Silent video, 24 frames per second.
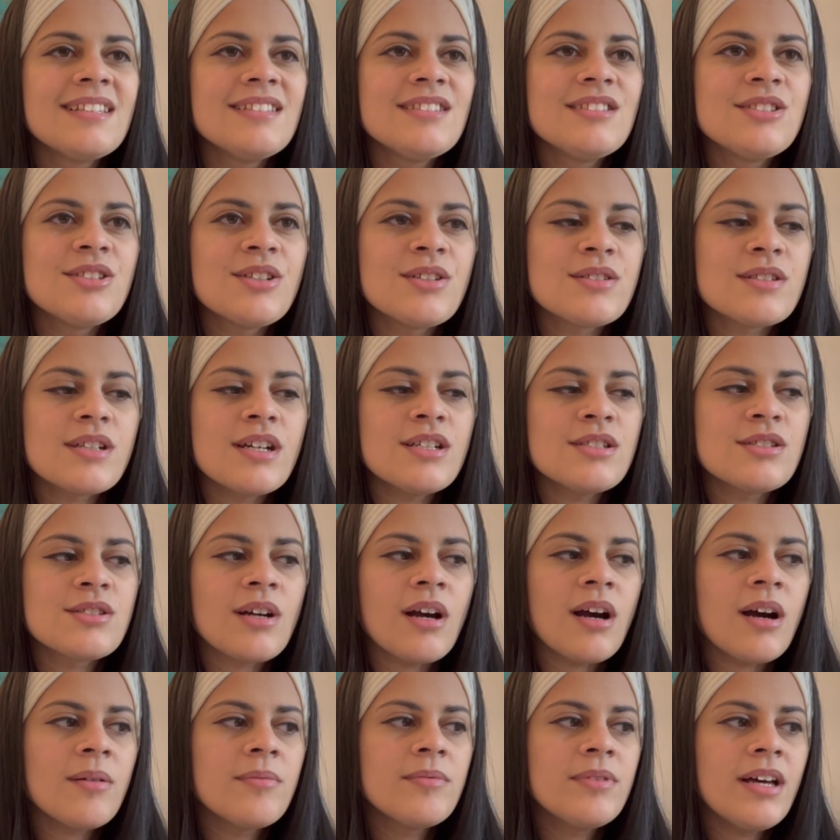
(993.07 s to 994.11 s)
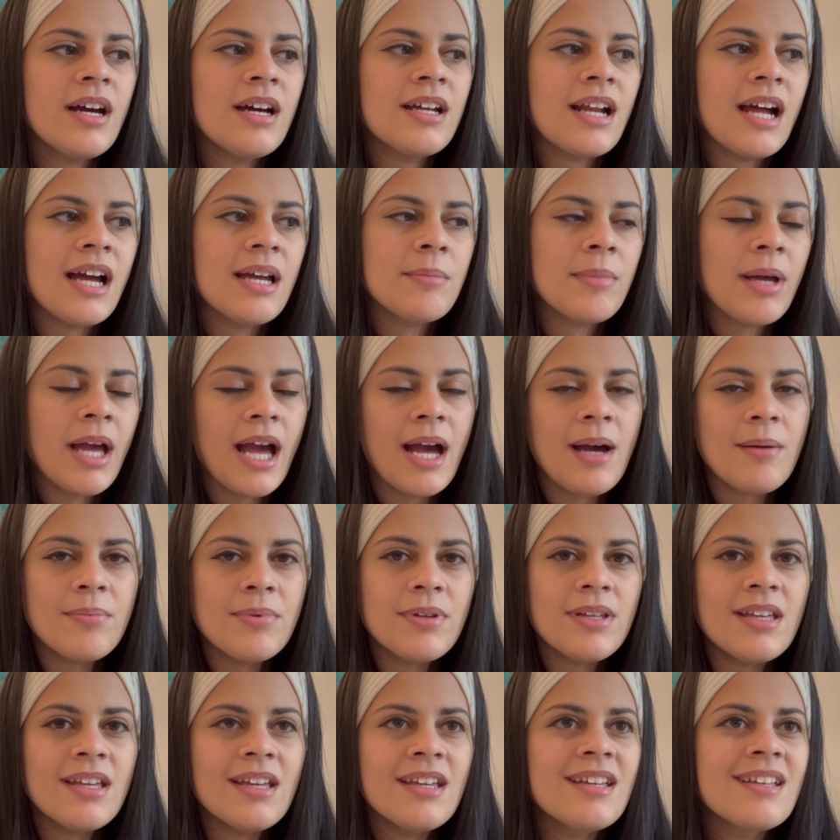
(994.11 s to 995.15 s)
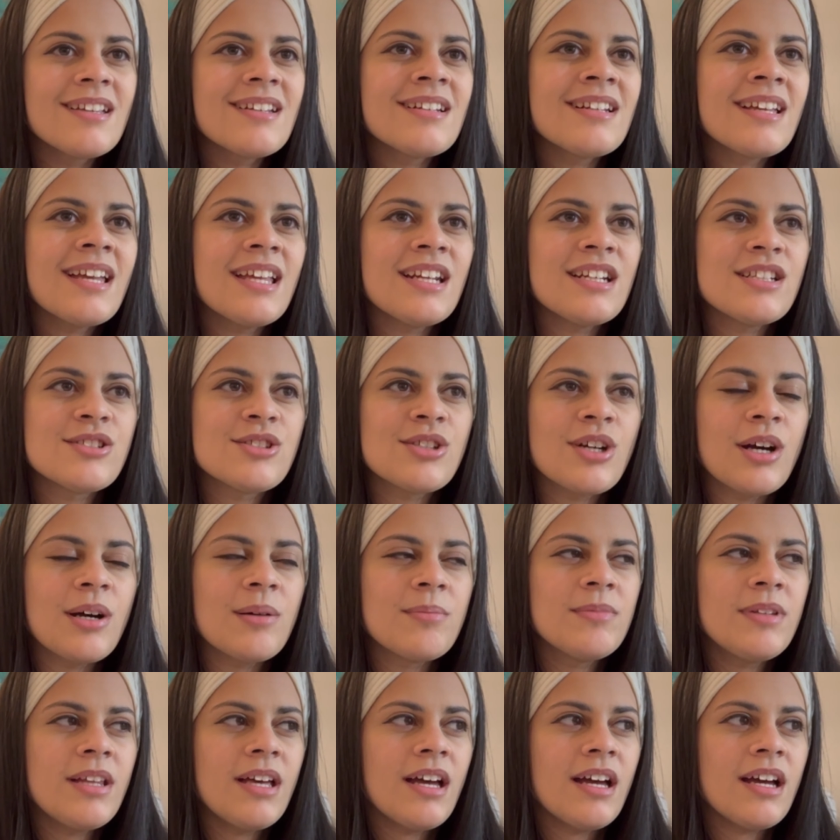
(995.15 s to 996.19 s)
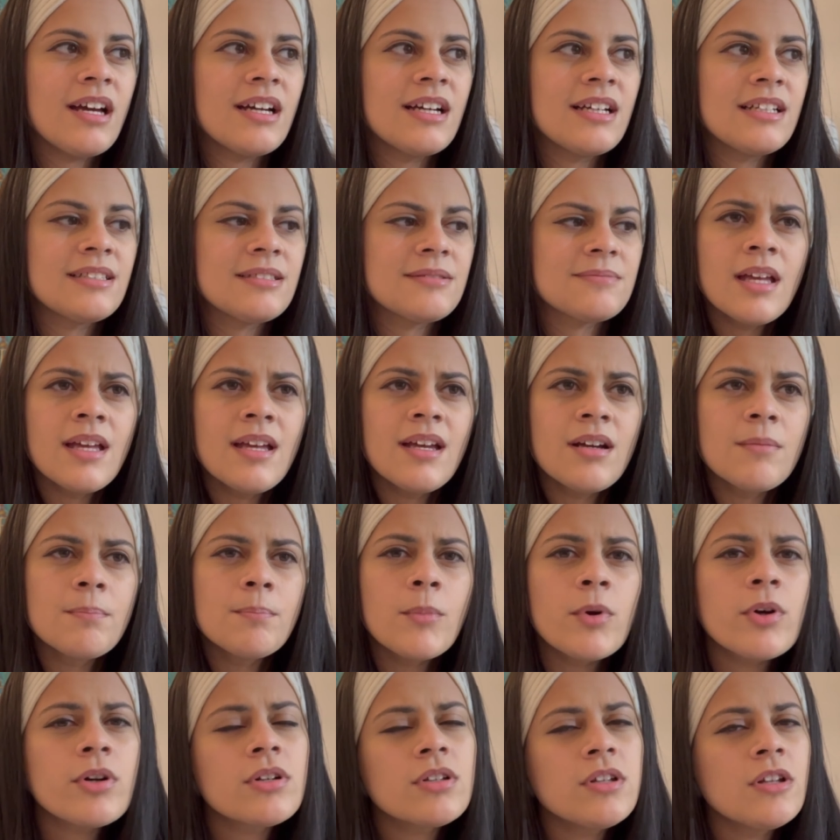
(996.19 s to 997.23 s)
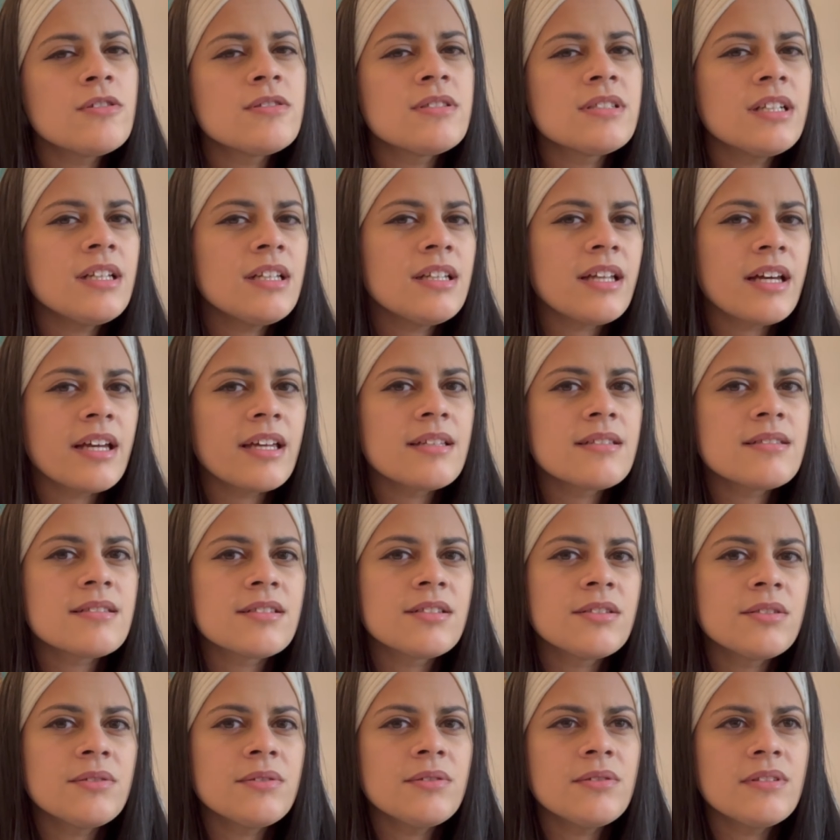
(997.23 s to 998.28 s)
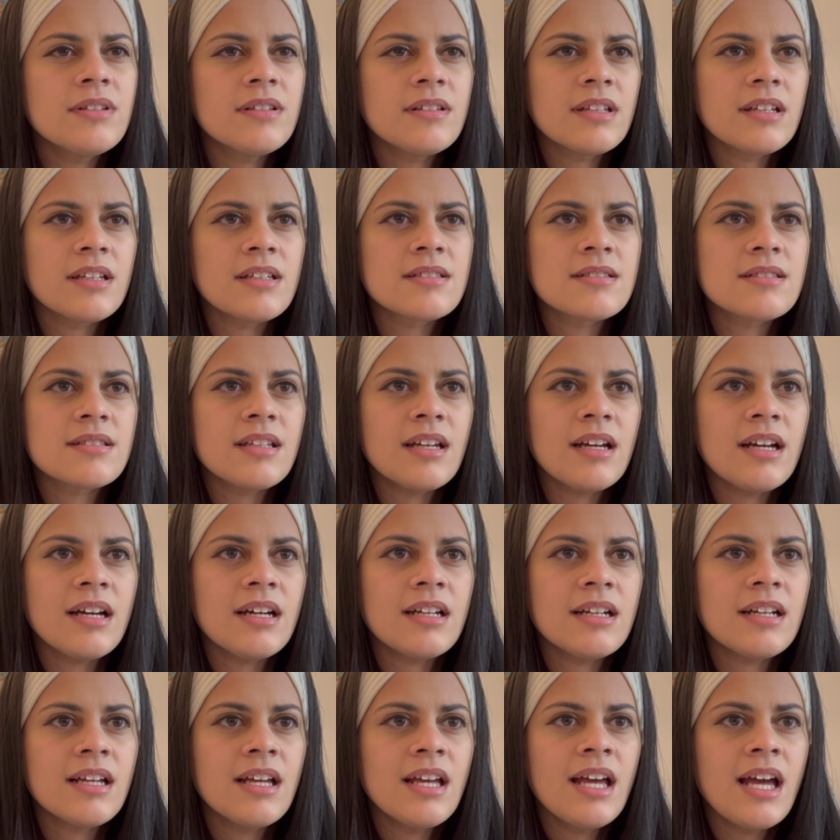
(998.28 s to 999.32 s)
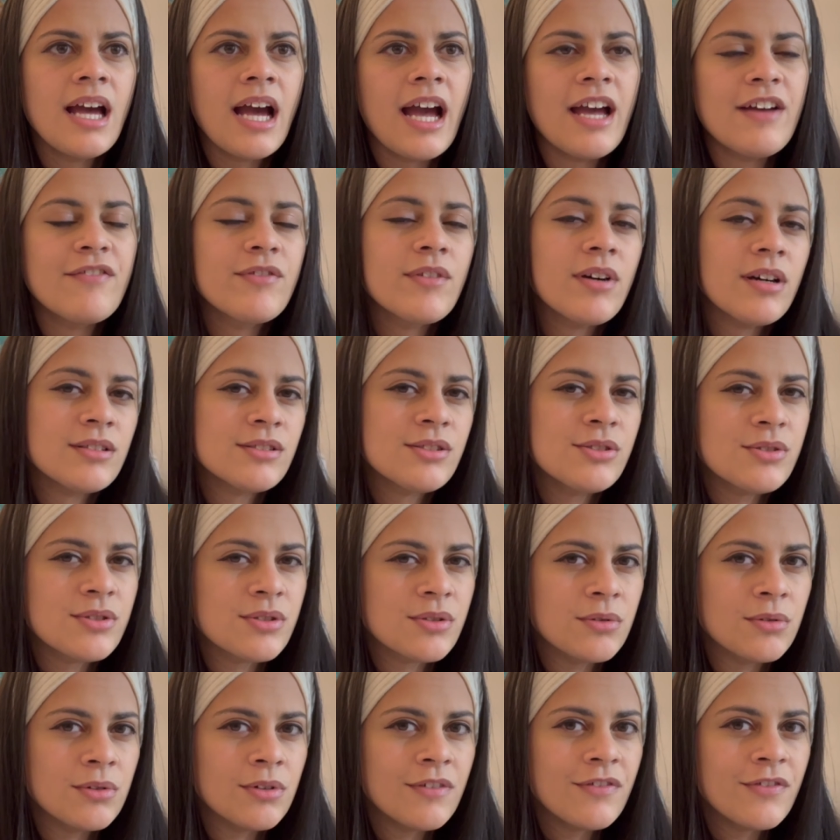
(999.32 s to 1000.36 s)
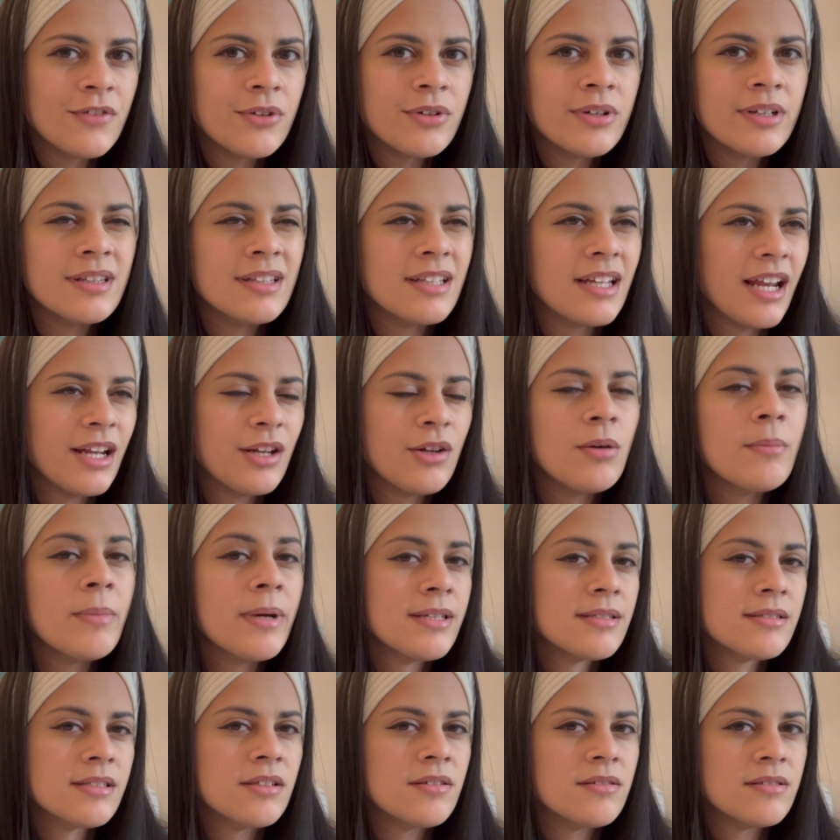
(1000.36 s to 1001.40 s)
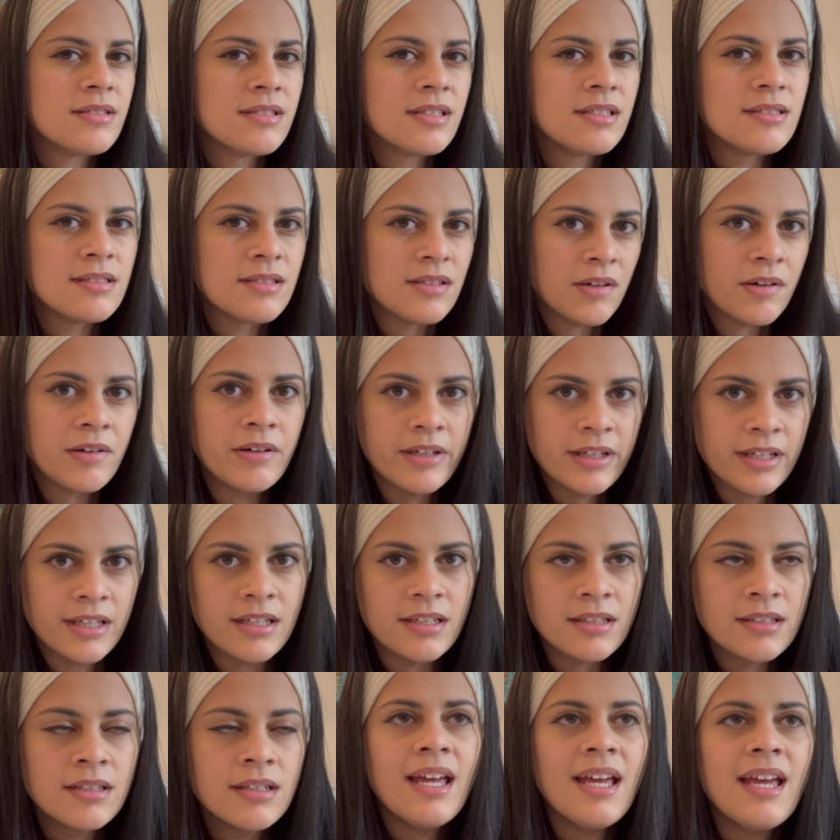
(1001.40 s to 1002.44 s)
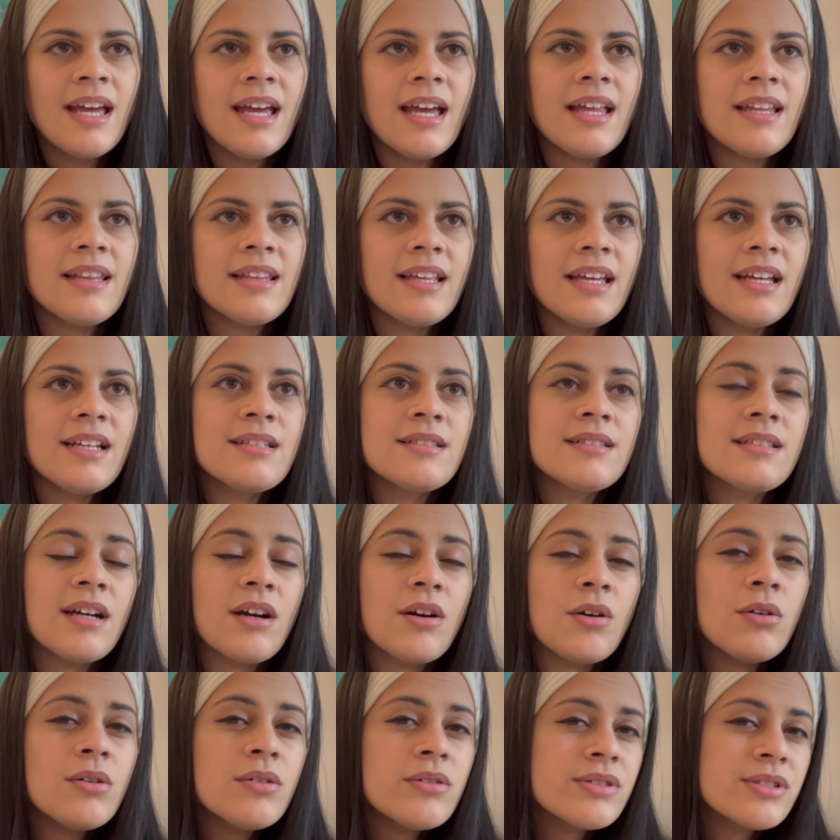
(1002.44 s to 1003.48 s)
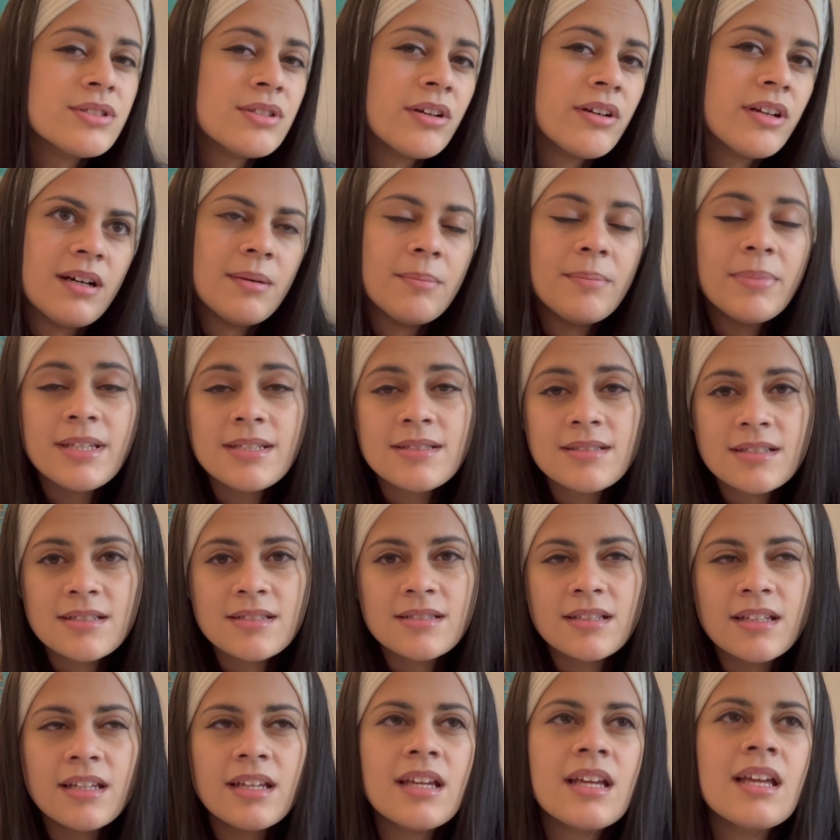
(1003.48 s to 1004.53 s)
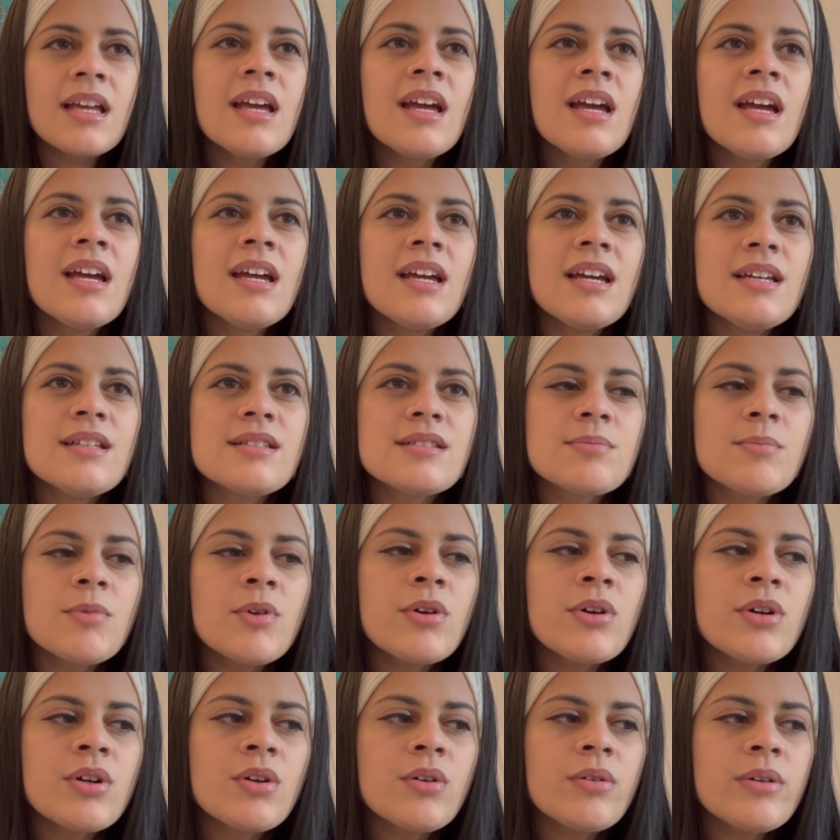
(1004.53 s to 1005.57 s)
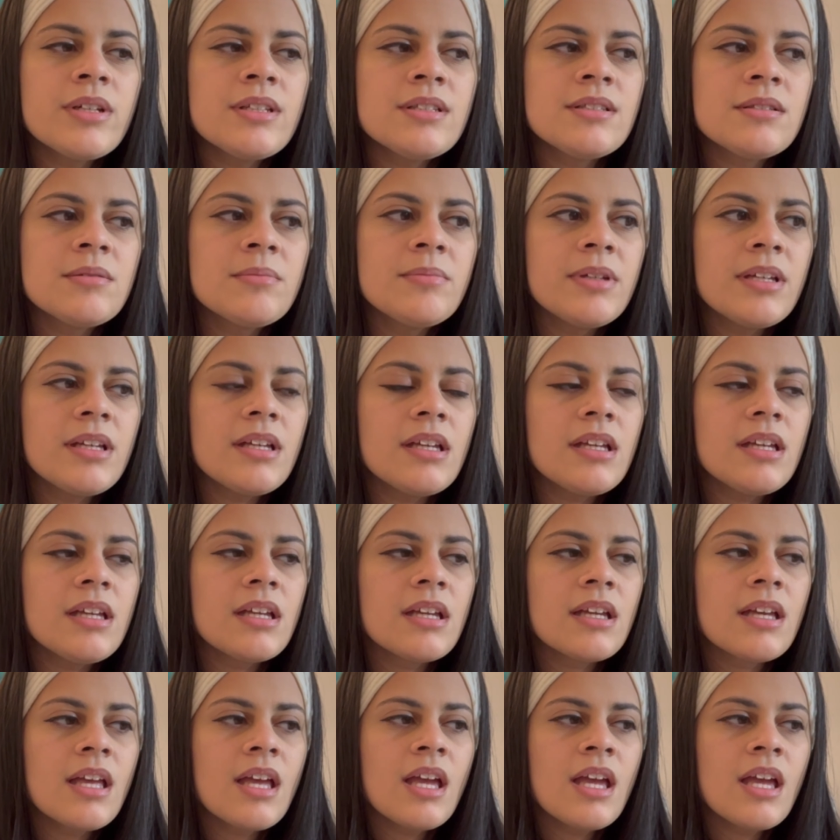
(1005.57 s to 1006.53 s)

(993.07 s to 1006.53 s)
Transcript: just a job that I'm happy in and a job that more closely aligns to the things that I've gone to school for and that I know my skill sets are in. And then the whole starting a business thing is more going to be